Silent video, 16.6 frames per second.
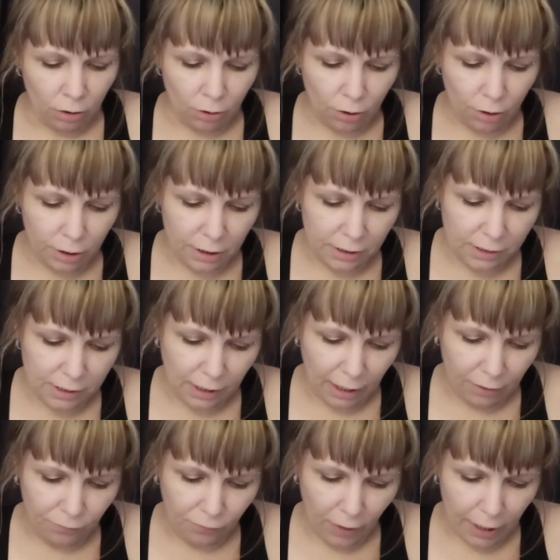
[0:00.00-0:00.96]
Curtis
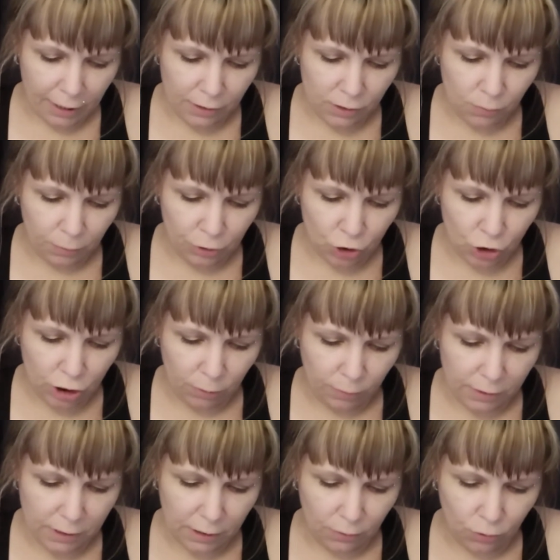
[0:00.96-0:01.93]
advised when she
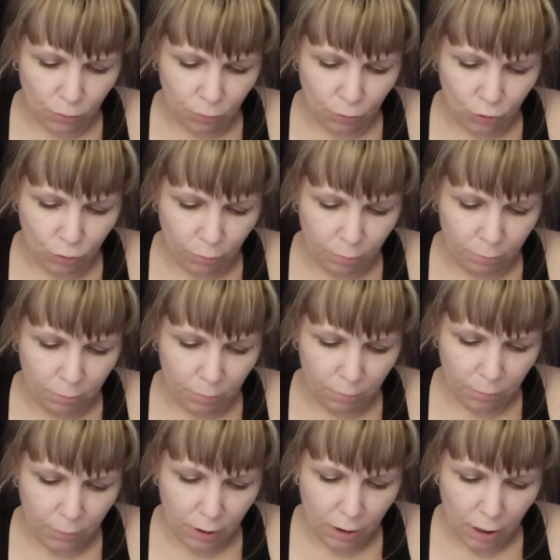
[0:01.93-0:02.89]
was in the room
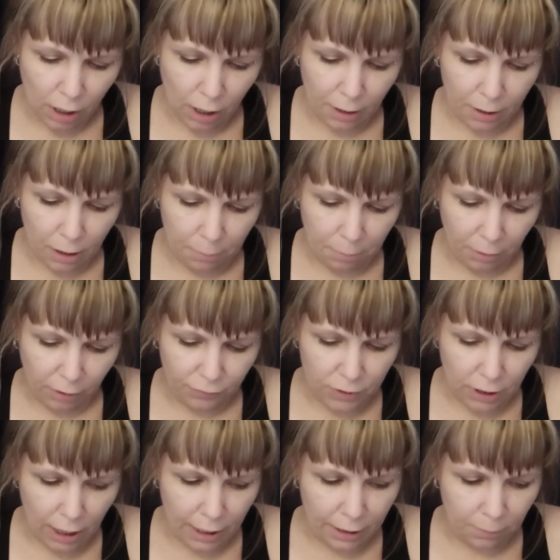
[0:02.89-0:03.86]
a couple of
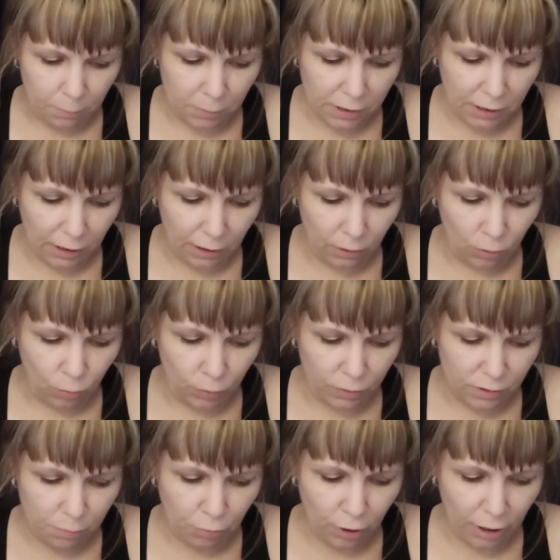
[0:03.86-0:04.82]
times, Hill
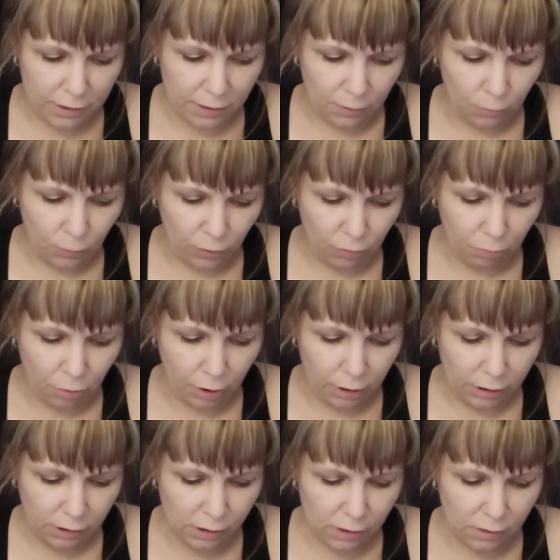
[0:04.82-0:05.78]
was present with
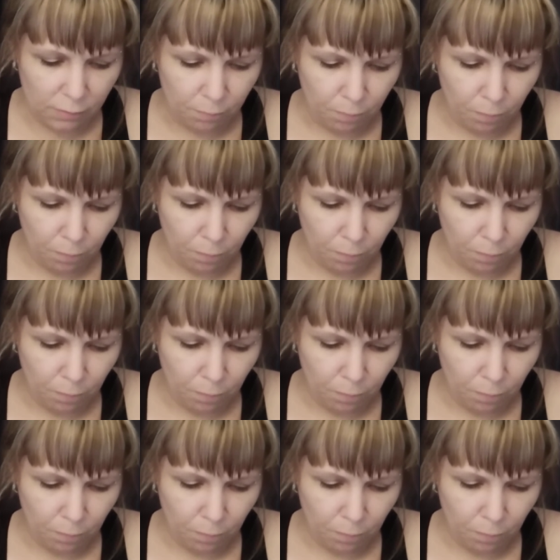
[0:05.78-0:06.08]
Prince.